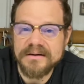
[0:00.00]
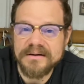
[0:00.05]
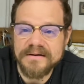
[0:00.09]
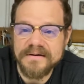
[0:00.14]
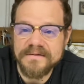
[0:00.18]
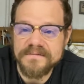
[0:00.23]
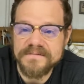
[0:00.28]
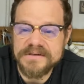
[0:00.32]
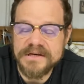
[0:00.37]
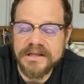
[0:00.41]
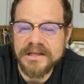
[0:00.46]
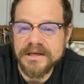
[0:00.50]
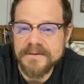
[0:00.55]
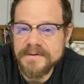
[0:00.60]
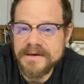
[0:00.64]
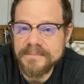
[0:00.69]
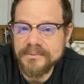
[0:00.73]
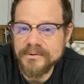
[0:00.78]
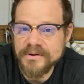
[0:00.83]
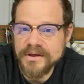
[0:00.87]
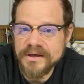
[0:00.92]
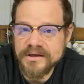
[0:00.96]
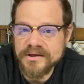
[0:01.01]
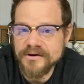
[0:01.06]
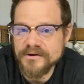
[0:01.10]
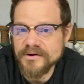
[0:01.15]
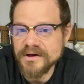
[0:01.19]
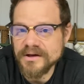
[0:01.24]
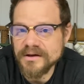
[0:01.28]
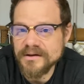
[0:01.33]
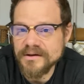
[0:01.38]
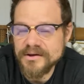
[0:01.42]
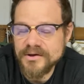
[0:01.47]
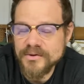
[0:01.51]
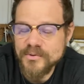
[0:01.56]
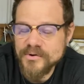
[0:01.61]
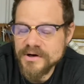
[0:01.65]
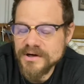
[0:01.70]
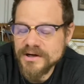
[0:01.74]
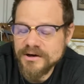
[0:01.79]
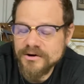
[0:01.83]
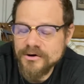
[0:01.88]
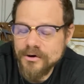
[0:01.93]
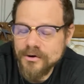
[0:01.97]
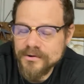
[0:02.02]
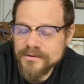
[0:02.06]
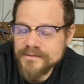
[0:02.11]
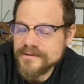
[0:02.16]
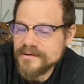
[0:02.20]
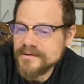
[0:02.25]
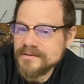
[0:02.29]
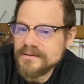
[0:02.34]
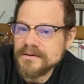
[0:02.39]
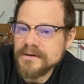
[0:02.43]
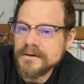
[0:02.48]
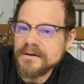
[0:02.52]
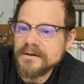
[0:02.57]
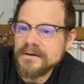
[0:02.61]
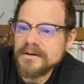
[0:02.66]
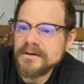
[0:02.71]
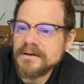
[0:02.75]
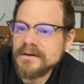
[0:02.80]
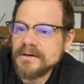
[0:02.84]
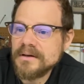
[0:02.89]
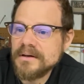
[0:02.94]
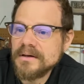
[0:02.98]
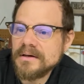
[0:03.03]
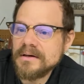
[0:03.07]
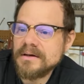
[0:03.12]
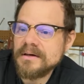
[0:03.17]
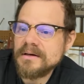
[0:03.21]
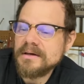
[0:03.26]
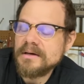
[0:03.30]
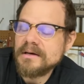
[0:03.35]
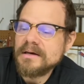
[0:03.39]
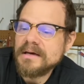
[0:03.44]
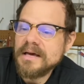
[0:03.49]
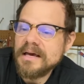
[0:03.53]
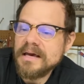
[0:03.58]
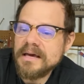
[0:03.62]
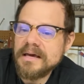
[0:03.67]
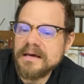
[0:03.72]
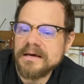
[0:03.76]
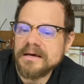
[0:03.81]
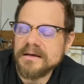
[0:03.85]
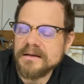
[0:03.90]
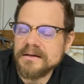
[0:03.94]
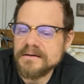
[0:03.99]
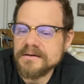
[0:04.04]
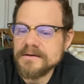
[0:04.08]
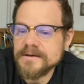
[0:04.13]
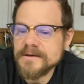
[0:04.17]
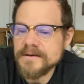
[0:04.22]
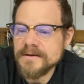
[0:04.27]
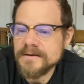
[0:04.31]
of telling people that you were in a cult, and